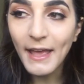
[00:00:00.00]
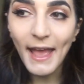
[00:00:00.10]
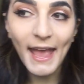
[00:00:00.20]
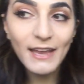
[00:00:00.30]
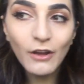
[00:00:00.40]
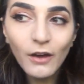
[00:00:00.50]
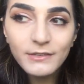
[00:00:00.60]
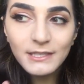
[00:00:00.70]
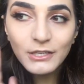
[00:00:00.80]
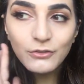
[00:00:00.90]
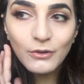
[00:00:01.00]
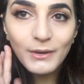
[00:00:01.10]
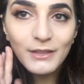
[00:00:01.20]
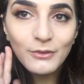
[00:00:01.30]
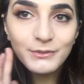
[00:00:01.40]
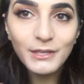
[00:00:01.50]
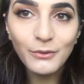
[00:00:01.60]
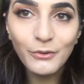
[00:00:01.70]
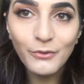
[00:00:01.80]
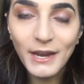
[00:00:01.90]
And obviously you don't get those
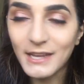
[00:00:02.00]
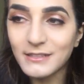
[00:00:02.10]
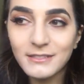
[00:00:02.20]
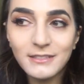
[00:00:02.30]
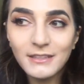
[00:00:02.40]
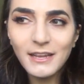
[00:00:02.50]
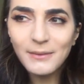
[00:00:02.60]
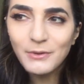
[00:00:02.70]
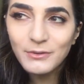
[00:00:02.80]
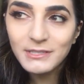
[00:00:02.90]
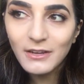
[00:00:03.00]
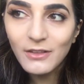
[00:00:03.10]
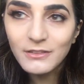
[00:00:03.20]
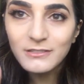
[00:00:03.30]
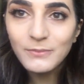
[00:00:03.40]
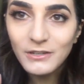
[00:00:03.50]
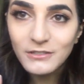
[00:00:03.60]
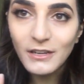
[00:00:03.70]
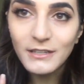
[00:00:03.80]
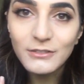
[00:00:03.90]
little grains that I'm noticing on the sponge
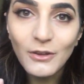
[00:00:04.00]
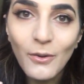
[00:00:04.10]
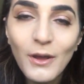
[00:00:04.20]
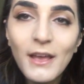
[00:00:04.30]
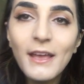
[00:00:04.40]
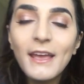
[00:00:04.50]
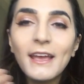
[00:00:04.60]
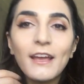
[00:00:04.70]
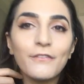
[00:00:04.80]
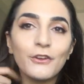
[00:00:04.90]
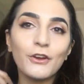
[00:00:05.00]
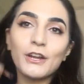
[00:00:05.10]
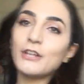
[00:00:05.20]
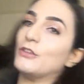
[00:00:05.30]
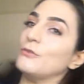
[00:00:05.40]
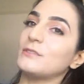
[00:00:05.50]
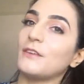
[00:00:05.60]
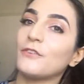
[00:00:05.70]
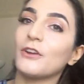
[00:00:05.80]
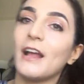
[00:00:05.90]
side. So if you're
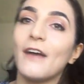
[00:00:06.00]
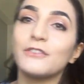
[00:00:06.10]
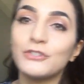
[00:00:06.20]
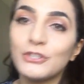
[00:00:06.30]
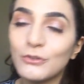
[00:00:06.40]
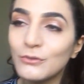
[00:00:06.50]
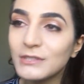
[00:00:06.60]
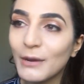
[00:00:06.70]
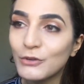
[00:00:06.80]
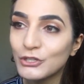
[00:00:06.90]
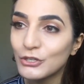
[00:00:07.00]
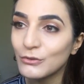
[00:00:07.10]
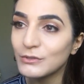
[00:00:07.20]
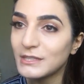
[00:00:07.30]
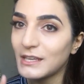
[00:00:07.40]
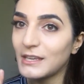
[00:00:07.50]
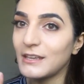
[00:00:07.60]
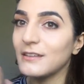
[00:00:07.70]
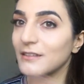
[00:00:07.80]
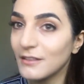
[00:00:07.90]
gonna have to choose, I would choose
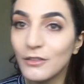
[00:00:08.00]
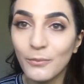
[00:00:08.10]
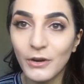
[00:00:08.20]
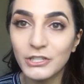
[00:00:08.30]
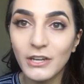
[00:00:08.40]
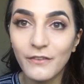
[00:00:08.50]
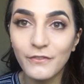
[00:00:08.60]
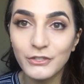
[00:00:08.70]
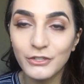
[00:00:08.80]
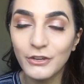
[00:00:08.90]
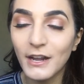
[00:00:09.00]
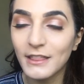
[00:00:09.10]
the brush side for sure.